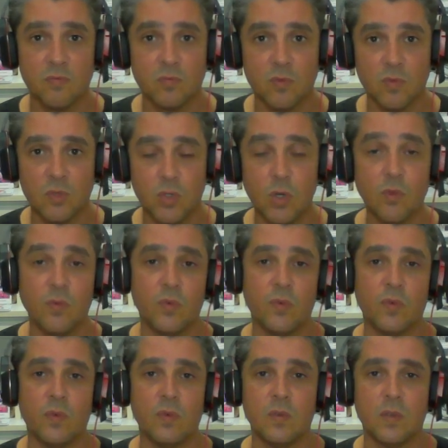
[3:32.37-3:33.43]
truth
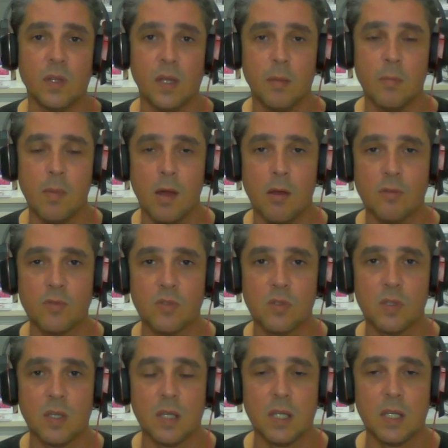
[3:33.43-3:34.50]
about
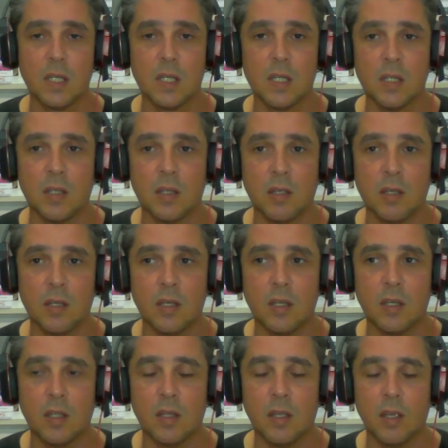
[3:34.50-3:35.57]

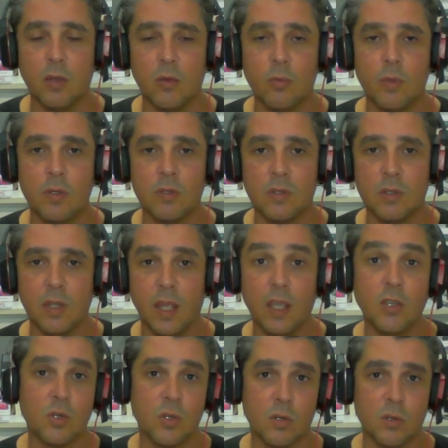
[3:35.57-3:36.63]
the human
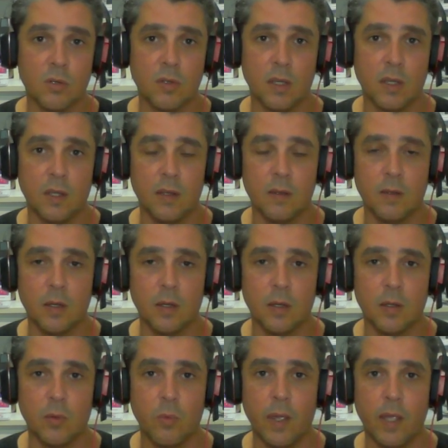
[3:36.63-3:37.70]
nature,
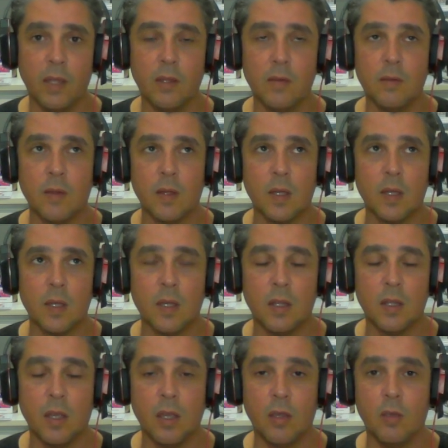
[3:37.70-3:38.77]
the way
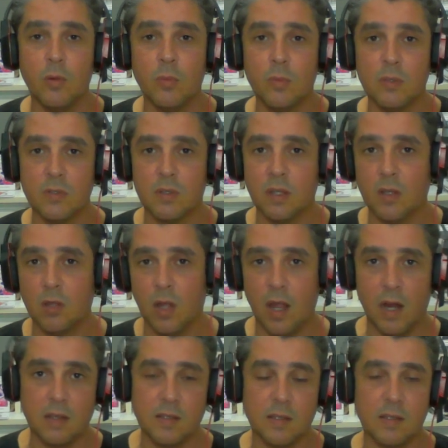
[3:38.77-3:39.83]
the human,
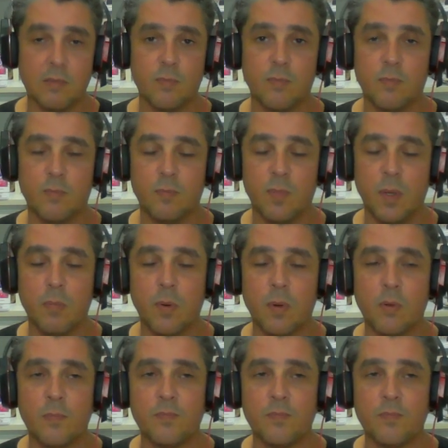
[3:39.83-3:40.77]
us people,